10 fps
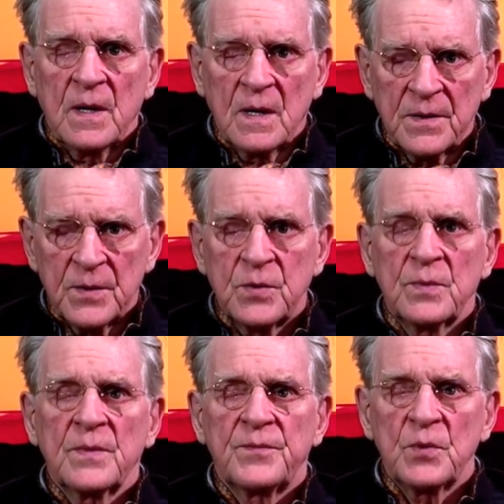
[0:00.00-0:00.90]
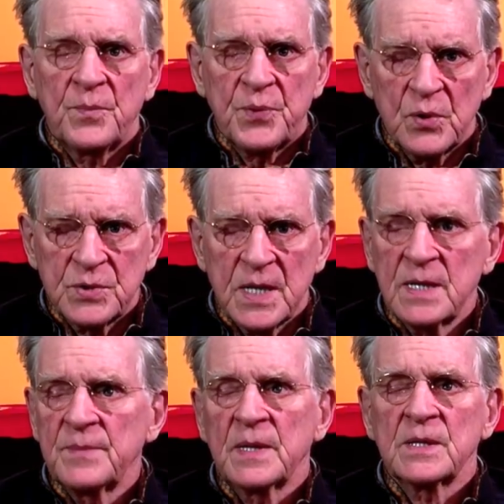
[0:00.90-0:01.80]
other human, if you approach
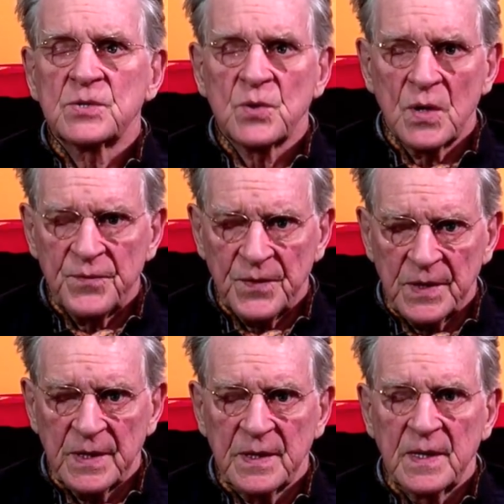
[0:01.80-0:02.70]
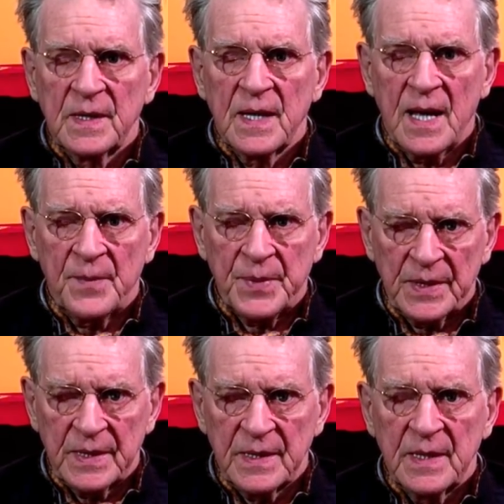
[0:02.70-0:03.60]
anybody joyfully,
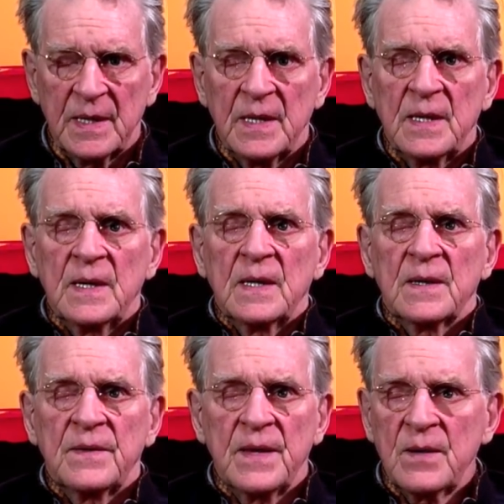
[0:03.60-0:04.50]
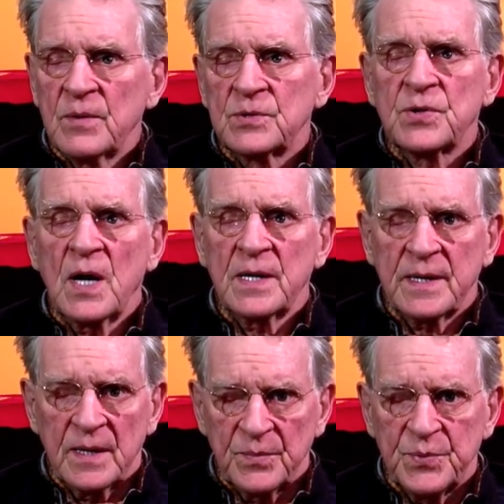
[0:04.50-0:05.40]
happily, they will try
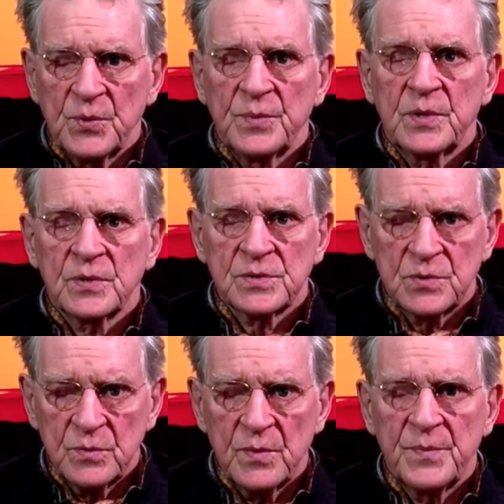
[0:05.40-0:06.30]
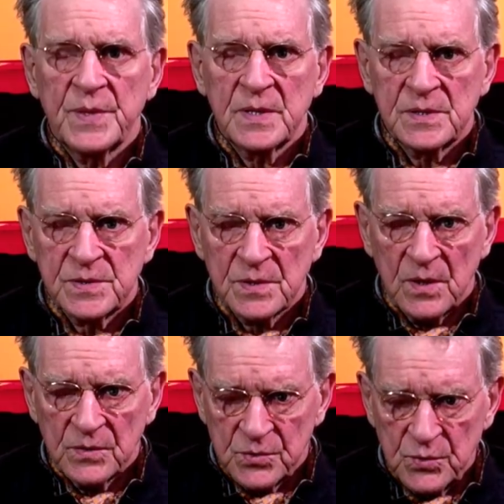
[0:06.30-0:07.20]
to help you because human beings
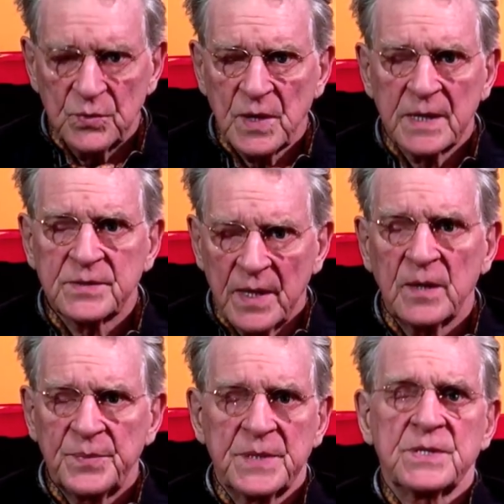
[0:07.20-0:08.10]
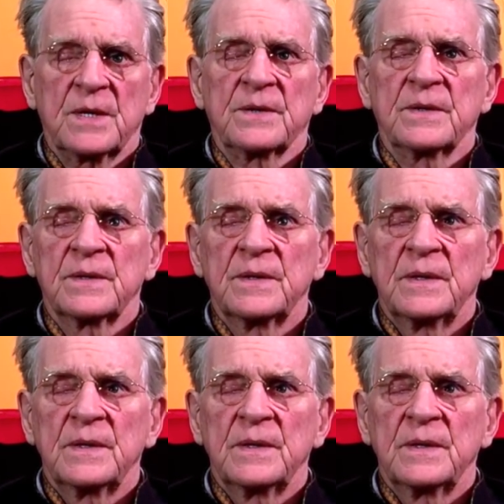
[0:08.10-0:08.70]
do like to help each other.